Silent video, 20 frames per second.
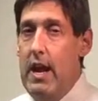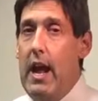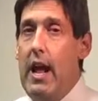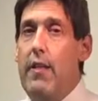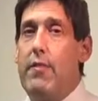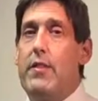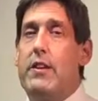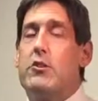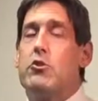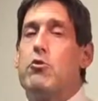
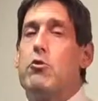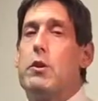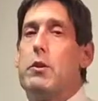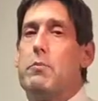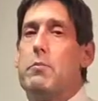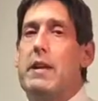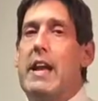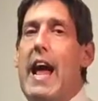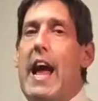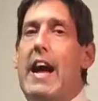and the
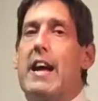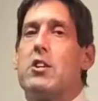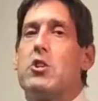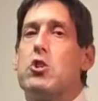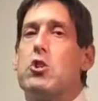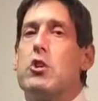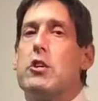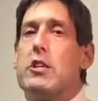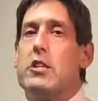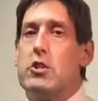treatment
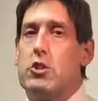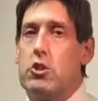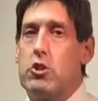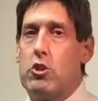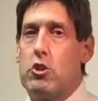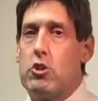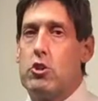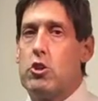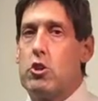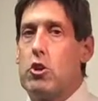actually is
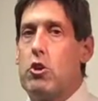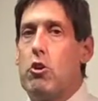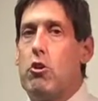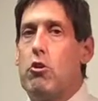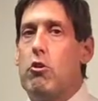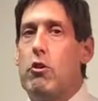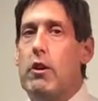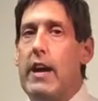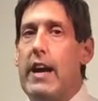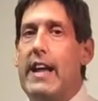
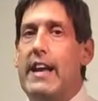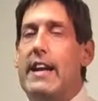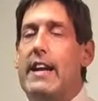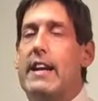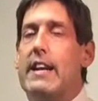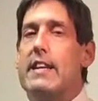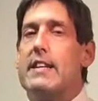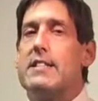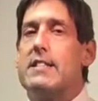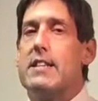surgical and
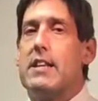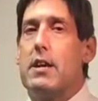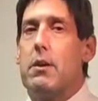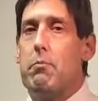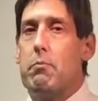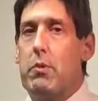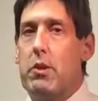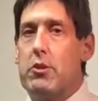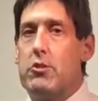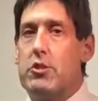it is an
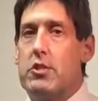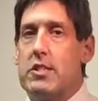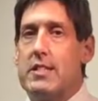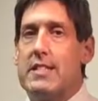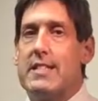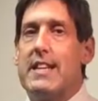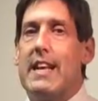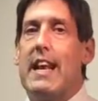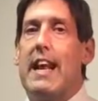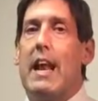
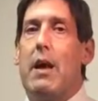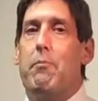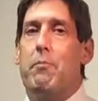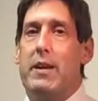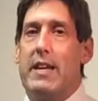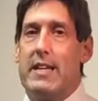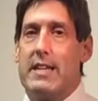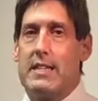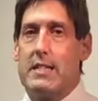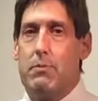emergency. Let
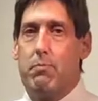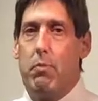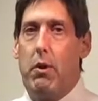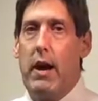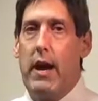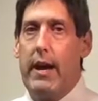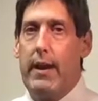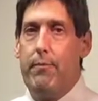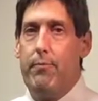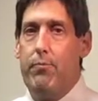me
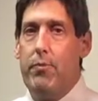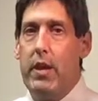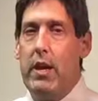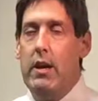explain.